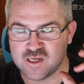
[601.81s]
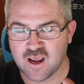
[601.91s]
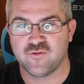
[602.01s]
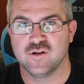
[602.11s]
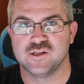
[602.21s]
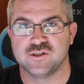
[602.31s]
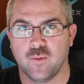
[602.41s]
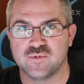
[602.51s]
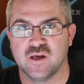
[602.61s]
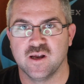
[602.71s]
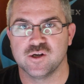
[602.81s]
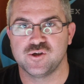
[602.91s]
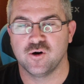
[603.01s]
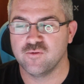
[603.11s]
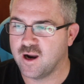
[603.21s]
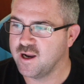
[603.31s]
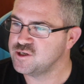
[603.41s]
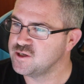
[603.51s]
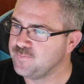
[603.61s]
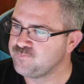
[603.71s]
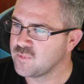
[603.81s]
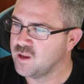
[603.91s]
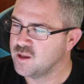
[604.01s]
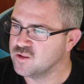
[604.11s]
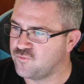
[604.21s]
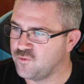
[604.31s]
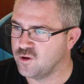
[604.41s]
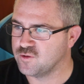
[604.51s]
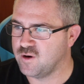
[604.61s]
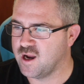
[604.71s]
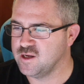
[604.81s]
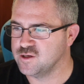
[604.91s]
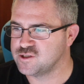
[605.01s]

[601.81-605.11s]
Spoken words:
definitely stomp something at short range. The further out you